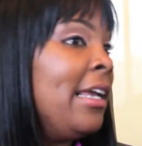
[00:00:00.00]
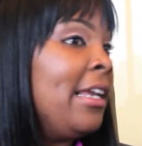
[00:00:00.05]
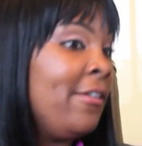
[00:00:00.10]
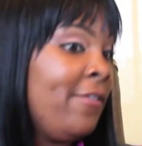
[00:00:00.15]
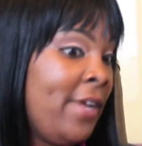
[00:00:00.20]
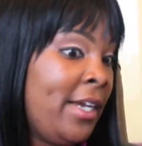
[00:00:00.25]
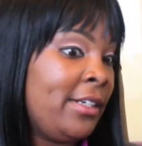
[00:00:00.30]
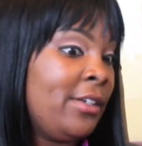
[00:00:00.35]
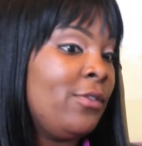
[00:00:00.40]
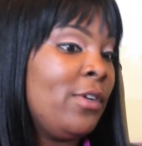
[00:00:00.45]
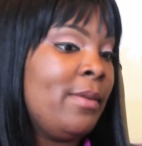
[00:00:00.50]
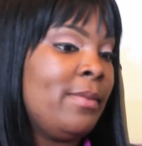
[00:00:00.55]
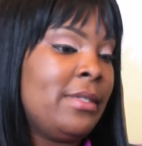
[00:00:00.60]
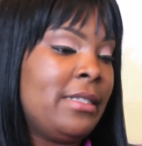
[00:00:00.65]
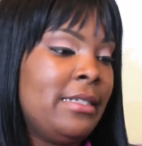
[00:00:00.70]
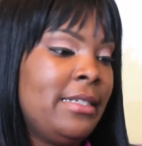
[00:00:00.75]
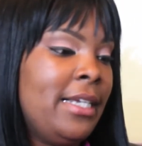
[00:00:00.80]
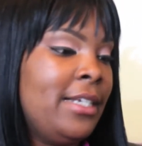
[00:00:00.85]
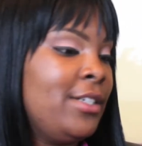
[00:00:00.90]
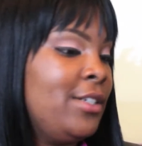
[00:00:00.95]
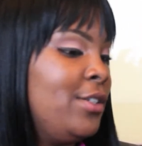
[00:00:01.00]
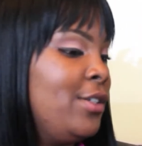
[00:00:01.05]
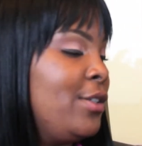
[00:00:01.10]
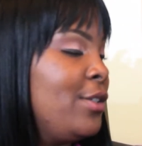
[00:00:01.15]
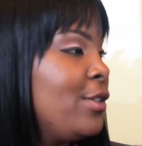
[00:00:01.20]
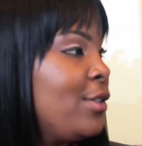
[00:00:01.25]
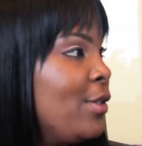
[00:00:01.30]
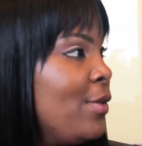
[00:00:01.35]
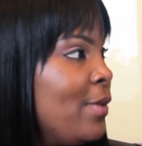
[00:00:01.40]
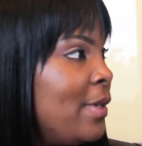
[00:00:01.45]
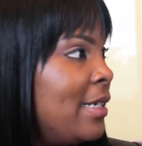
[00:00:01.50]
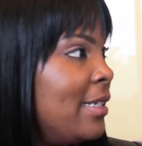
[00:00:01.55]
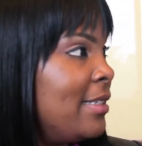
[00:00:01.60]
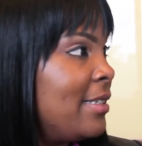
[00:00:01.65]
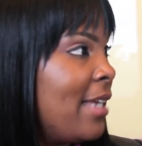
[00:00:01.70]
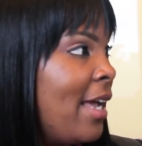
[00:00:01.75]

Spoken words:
effective representation to the students.